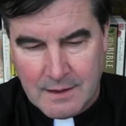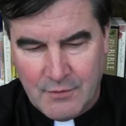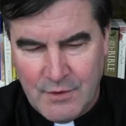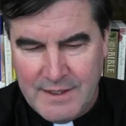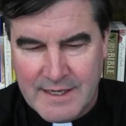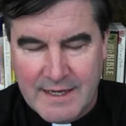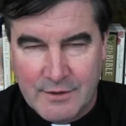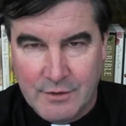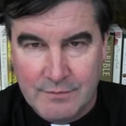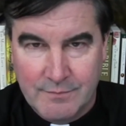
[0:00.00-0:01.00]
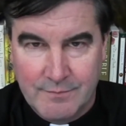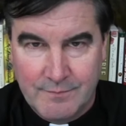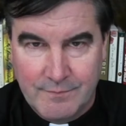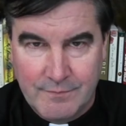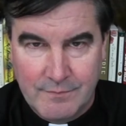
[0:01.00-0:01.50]
Our friend Daniel
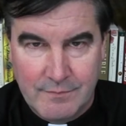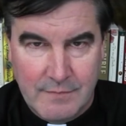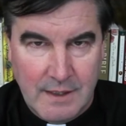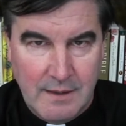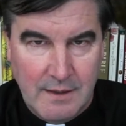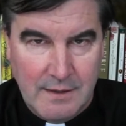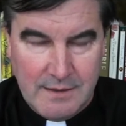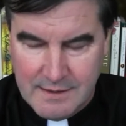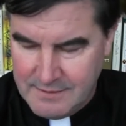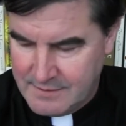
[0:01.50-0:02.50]
did